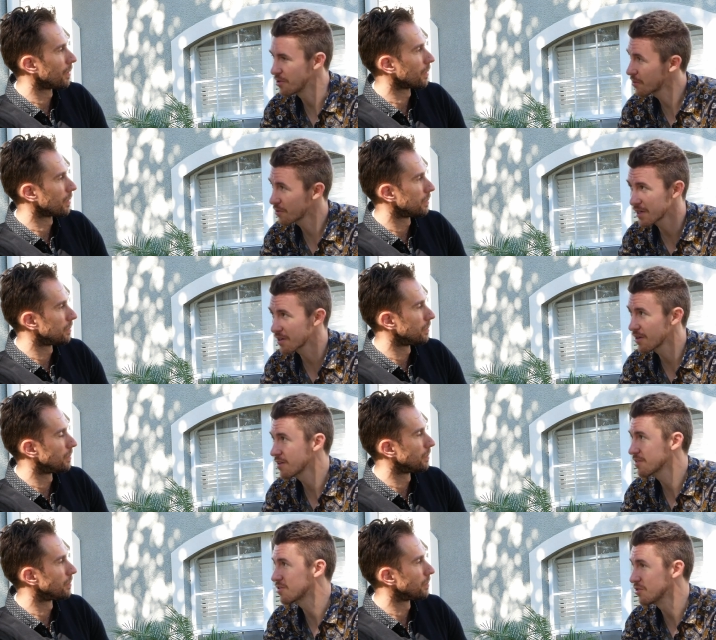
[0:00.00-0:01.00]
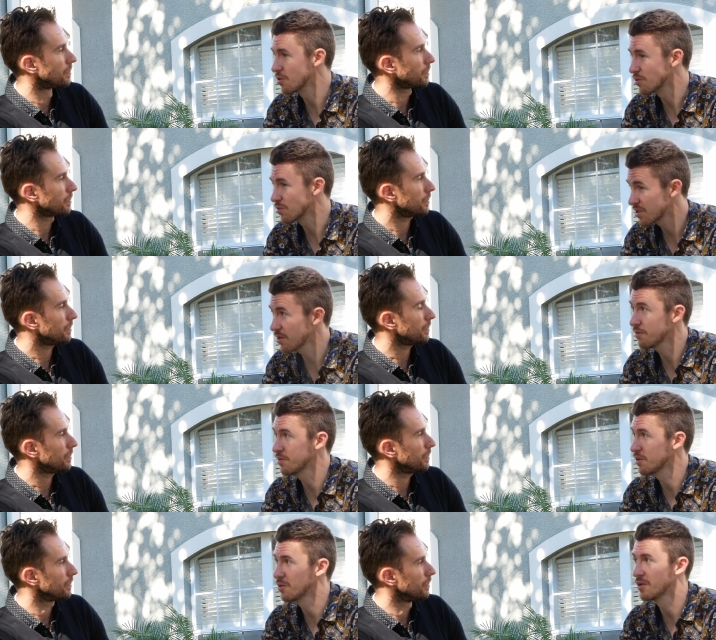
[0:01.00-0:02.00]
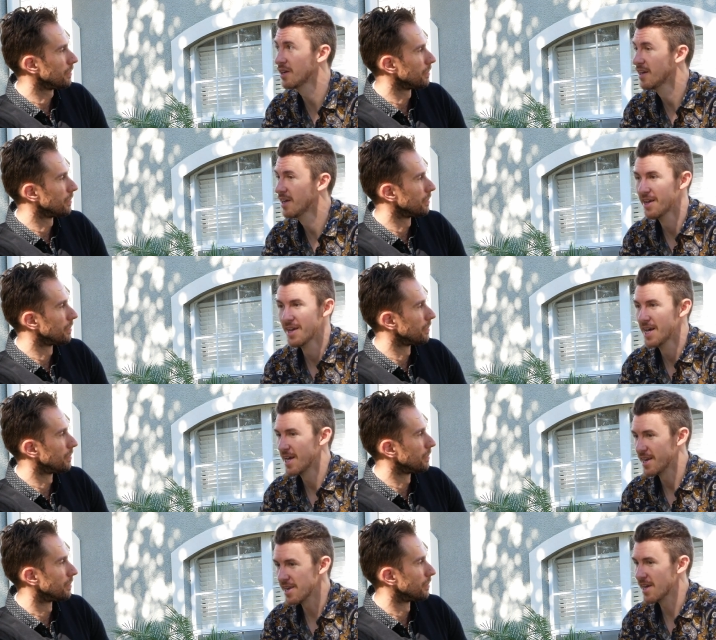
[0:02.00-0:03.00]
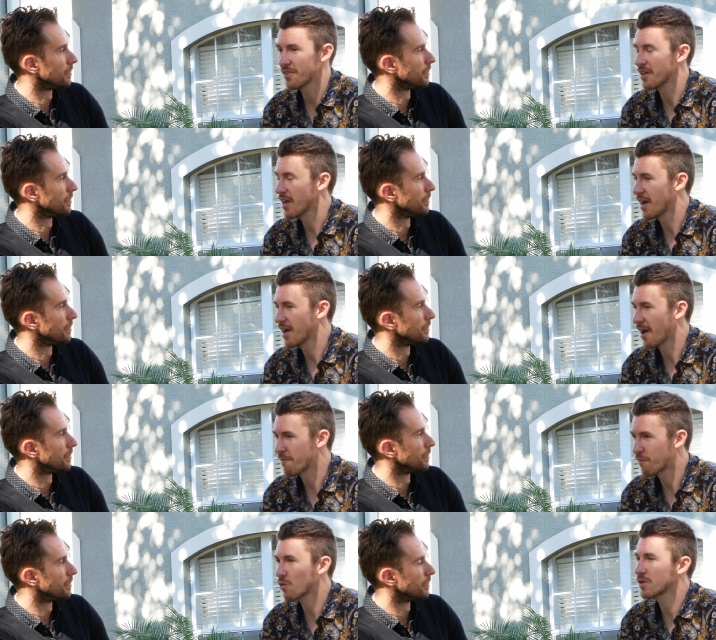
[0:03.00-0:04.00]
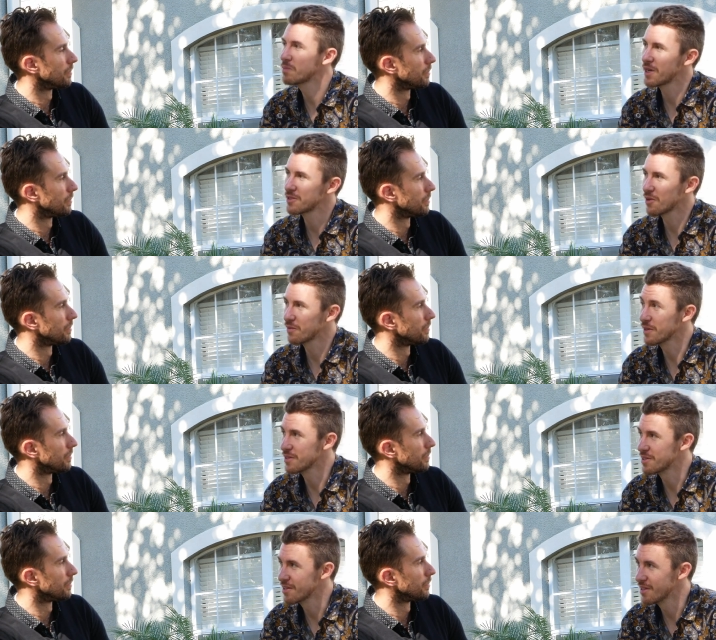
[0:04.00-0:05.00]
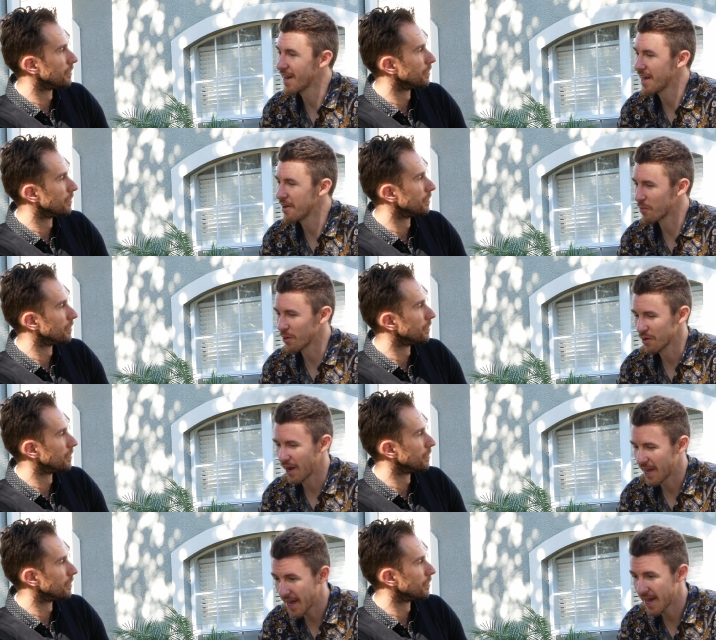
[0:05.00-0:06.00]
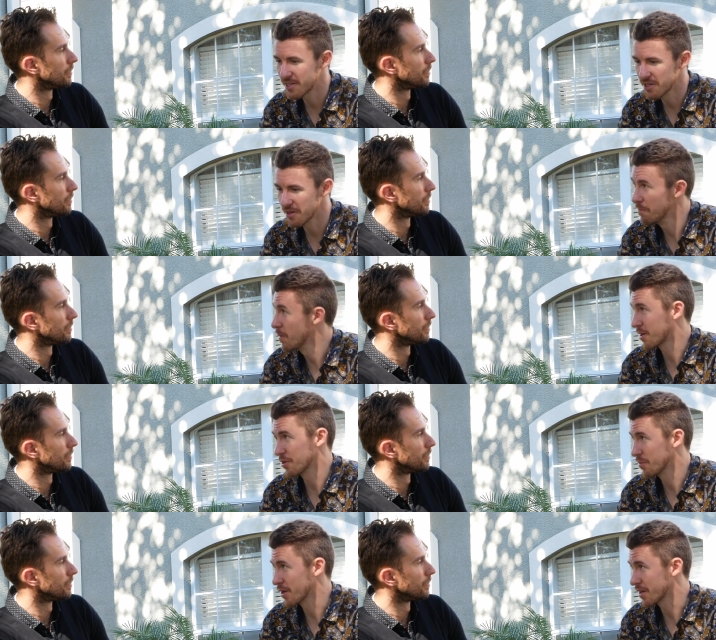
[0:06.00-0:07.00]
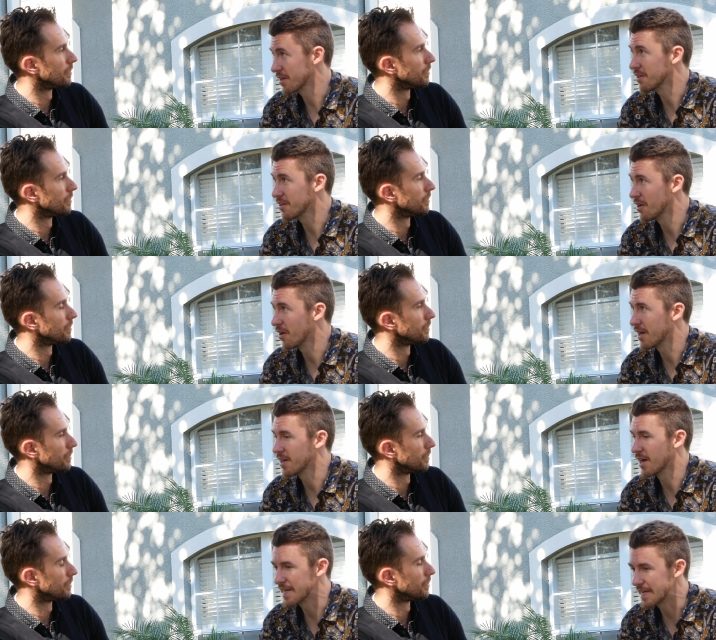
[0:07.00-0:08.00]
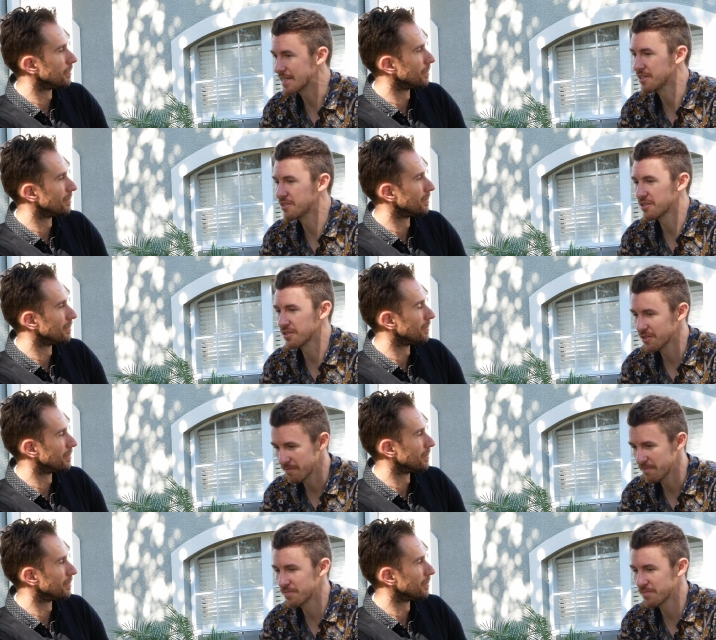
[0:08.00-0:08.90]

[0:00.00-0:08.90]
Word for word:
Speaker 1: no credit cards, no cell phone, nothing. I, I, forced myself into that where I had to make it or break it. You know, I, I needed to